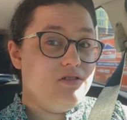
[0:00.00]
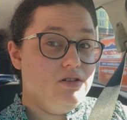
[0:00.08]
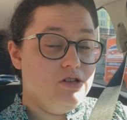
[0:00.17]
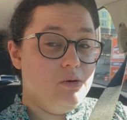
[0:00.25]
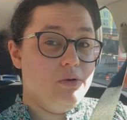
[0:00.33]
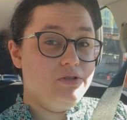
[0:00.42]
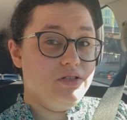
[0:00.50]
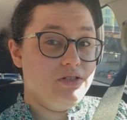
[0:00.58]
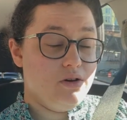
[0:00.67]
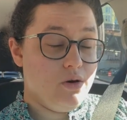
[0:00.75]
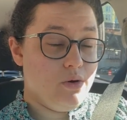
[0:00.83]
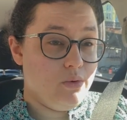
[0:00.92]
It's almost
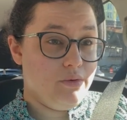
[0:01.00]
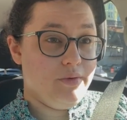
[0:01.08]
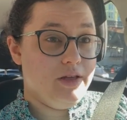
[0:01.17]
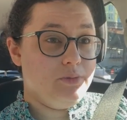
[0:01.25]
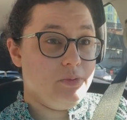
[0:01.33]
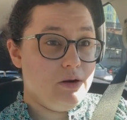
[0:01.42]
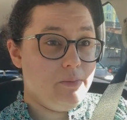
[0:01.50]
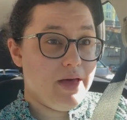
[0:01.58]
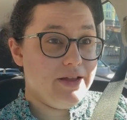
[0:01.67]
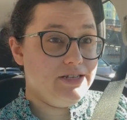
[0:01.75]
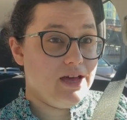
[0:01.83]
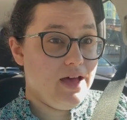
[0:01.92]
as though it's been a
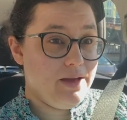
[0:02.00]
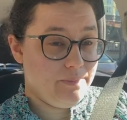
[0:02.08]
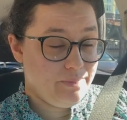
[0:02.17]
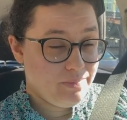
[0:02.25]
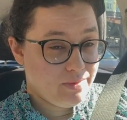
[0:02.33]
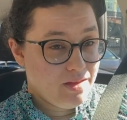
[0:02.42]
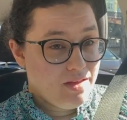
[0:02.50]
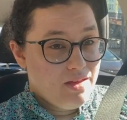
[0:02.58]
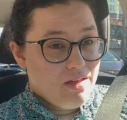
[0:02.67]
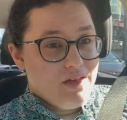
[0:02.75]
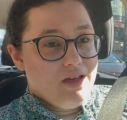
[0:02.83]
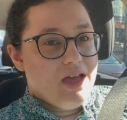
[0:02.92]
bad
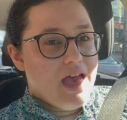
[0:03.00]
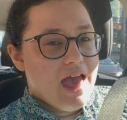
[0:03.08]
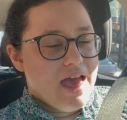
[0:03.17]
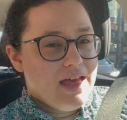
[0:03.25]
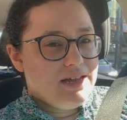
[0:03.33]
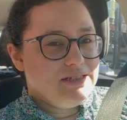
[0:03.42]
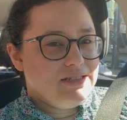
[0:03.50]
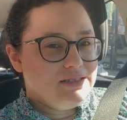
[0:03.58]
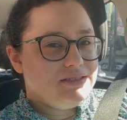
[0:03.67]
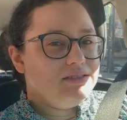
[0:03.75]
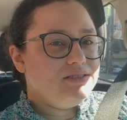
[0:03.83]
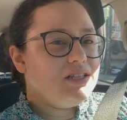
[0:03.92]
time.
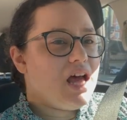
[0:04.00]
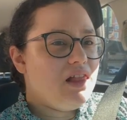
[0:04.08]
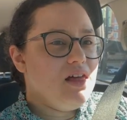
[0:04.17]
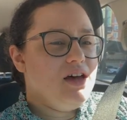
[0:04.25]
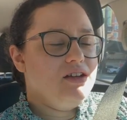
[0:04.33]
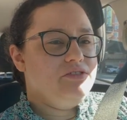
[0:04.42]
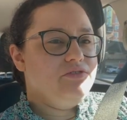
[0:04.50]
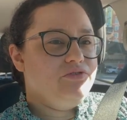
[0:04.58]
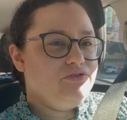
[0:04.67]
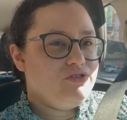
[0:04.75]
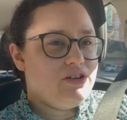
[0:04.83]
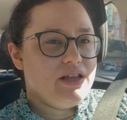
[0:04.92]
And a lot of
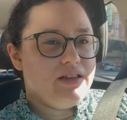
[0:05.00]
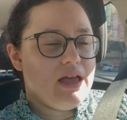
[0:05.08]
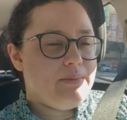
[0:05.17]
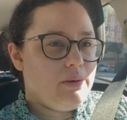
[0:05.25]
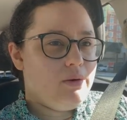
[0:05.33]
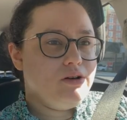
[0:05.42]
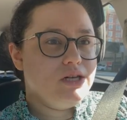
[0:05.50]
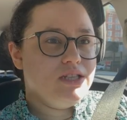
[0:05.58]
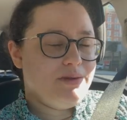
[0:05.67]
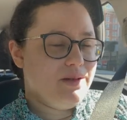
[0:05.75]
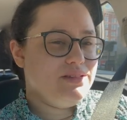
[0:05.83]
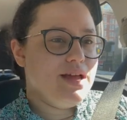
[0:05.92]
frontline library workers
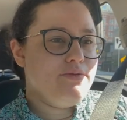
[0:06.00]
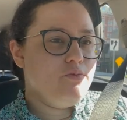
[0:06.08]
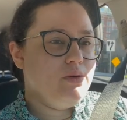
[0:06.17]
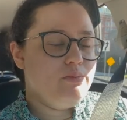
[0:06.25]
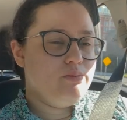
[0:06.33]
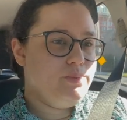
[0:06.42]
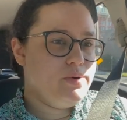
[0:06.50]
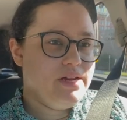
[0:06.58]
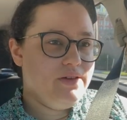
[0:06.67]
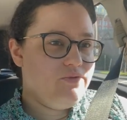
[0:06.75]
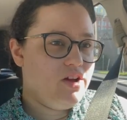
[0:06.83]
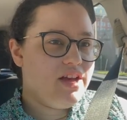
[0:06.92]
like myself have been
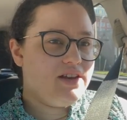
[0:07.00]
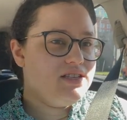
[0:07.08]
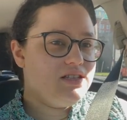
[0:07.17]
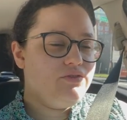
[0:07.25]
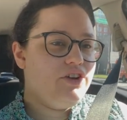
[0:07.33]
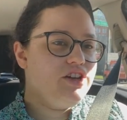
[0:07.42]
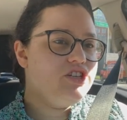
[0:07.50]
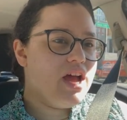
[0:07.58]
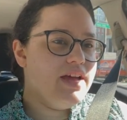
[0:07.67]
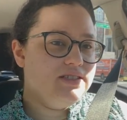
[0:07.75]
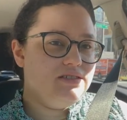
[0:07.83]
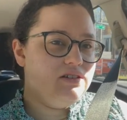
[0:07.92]
pretty fucking
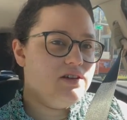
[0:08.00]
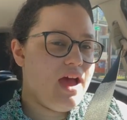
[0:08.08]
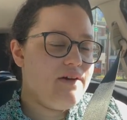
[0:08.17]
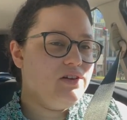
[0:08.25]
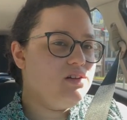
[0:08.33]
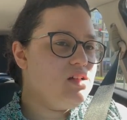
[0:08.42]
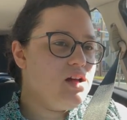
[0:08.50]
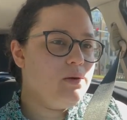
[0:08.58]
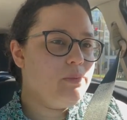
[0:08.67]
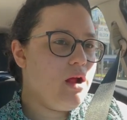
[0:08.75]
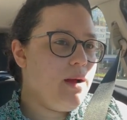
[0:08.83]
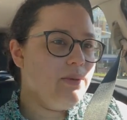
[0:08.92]
disenfranchised and having a lot
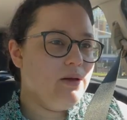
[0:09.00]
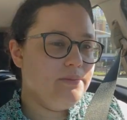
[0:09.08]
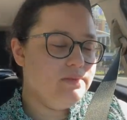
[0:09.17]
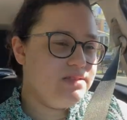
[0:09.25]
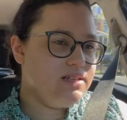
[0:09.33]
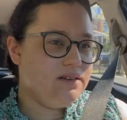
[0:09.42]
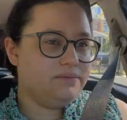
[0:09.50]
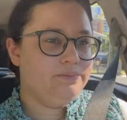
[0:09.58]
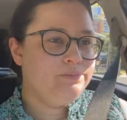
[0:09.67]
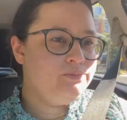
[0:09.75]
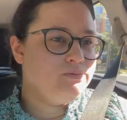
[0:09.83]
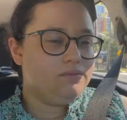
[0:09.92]
of problems
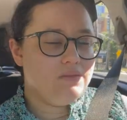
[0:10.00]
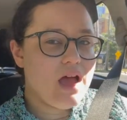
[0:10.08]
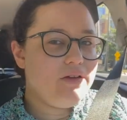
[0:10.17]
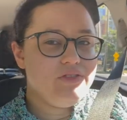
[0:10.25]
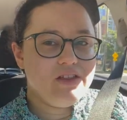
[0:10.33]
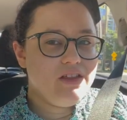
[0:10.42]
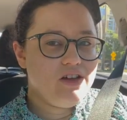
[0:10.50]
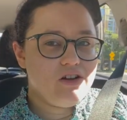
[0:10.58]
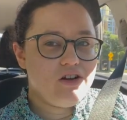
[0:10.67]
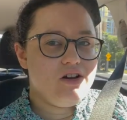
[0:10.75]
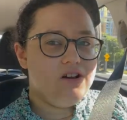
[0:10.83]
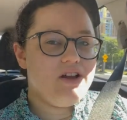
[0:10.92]
and not feeling
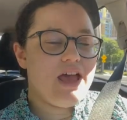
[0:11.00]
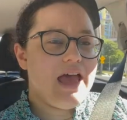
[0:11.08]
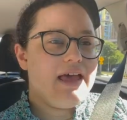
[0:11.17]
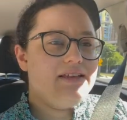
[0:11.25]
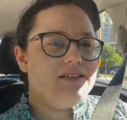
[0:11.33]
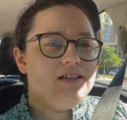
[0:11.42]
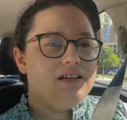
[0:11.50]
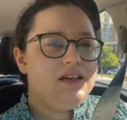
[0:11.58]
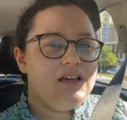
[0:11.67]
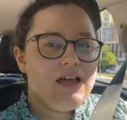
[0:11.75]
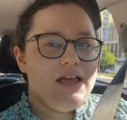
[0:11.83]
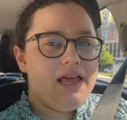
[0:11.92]
heard.
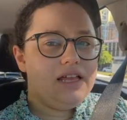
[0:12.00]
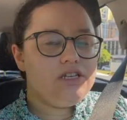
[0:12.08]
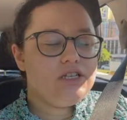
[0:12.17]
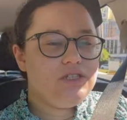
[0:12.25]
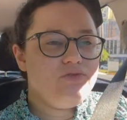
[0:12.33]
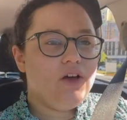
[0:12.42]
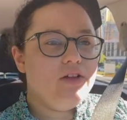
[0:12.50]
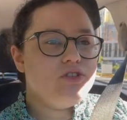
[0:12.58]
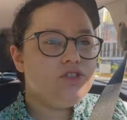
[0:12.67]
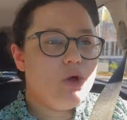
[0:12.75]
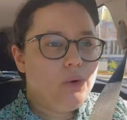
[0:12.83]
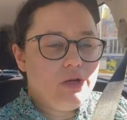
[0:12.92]
And it just felt
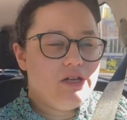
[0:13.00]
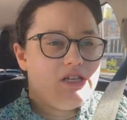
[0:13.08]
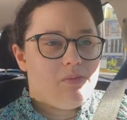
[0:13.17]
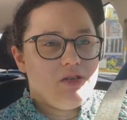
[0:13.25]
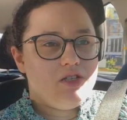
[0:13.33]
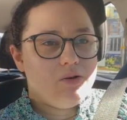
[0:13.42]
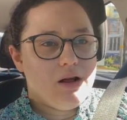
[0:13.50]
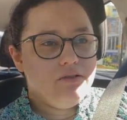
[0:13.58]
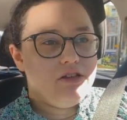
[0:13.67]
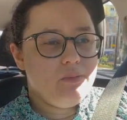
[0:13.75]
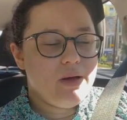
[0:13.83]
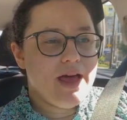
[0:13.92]
so good to be
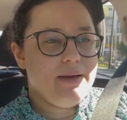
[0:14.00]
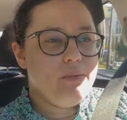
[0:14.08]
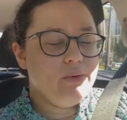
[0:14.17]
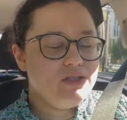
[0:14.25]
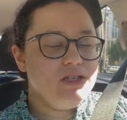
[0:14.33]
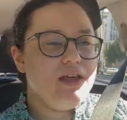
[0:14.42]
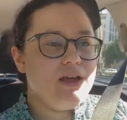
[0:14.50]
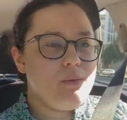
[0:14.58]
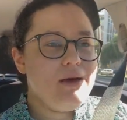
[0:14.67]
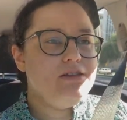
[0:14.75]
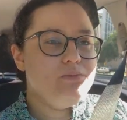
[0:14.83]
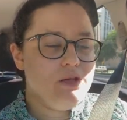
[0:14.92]
surrounded by mostly
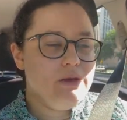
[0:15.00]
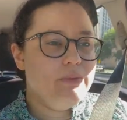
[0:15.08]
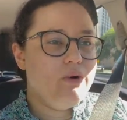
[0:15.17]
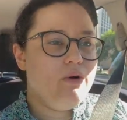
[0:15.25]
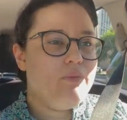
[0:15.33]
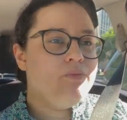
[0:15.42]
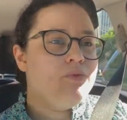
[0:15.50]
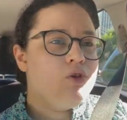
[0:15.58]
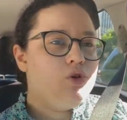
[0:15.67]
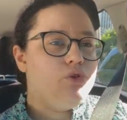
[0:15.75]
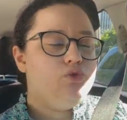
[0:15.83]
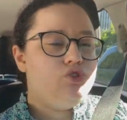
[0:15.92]
like-minded people
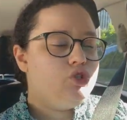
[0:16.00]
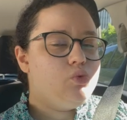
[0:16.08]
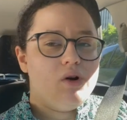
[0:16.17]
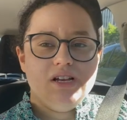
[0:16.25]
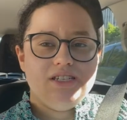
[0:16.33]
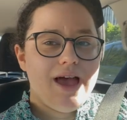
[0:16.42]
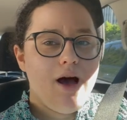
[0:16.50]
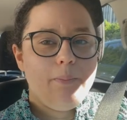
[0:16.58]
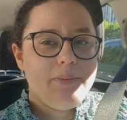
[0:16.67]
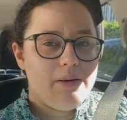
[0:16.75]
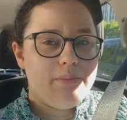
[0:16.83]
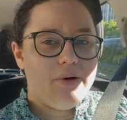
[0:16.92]
who just wanted to
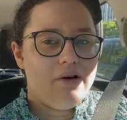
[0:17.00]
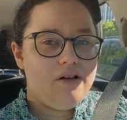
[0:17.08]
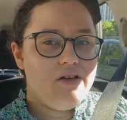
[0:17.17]
help people.